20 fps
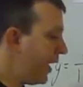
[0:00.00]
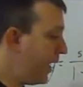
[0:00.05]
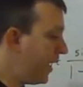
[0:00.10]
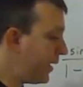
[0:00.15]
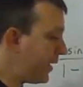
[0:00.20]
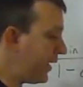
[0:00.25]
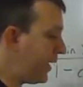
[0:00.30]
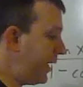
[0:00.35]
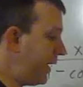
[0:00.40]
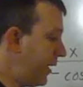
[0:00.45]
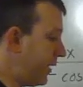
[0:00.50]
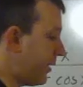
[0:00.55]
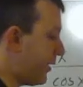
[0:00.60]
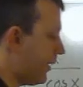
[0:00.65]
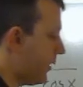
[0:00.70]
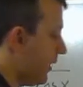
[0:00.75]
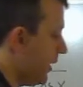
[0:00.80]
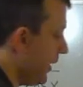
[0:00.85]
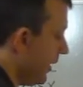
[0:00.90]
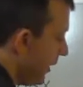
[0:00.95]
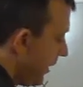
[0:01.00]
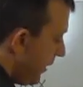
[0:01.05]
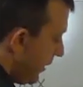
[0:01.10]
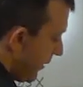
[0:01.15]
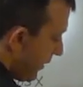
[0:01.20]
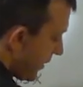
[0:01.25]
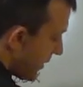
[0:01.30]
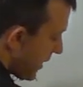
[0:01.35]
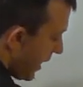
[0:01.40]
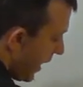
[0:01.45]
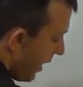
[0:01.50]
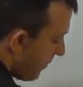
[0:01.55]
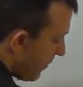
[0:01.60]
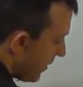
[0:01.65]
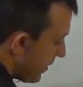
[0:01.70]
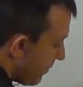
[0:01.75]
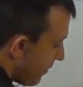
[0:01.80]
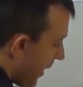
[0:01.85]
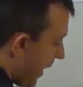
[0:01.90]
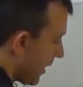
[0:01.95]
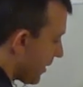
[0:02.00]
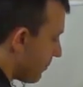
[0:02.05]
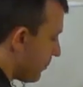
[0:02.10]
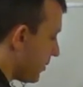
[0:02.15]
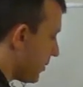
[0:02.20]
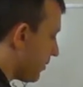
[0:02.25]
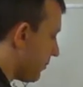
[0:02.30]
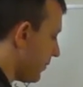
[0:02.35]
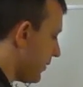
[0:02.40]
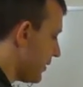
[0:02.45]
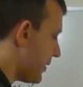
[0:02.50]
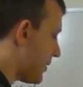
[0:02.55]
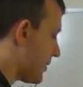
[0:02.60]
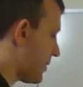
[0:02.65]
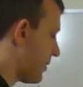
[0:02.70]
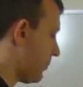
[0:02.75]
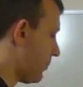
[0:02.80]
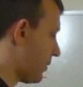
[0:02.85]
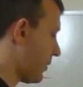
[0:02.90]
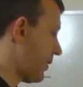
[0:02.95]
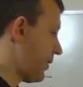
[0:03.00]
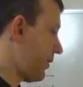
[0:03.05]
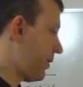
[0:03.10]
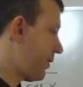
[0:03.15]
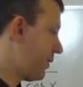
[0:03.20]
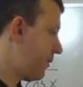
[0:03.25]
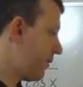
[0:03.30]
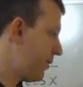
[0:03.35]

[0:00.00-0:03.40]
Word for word: And here, the top and the bottom look really similar,